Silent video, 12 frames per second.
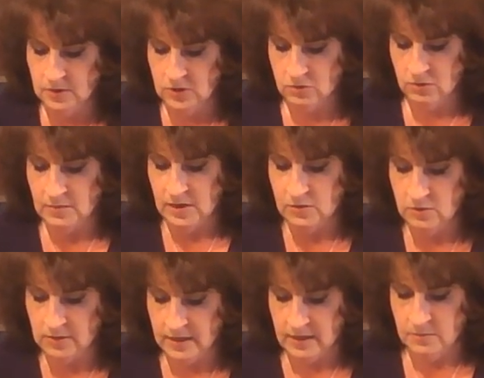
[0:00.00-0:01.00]
Do them how you
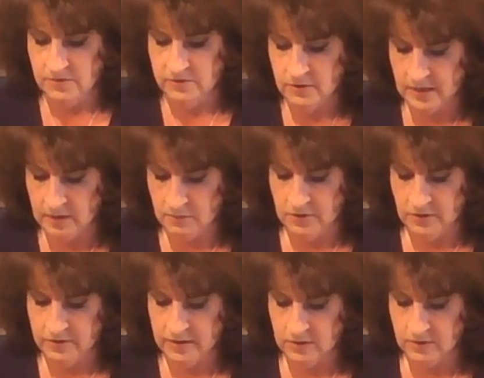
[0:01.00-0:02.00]
like them. If you like them a
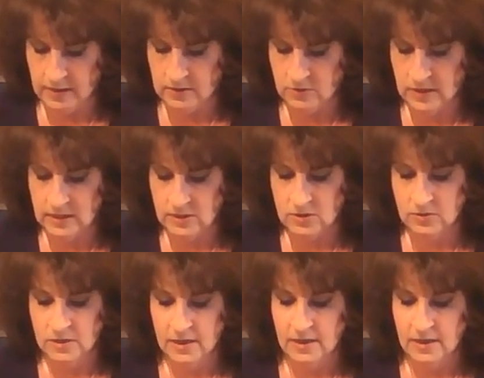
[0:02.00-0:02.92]
little thicker, that's okay too.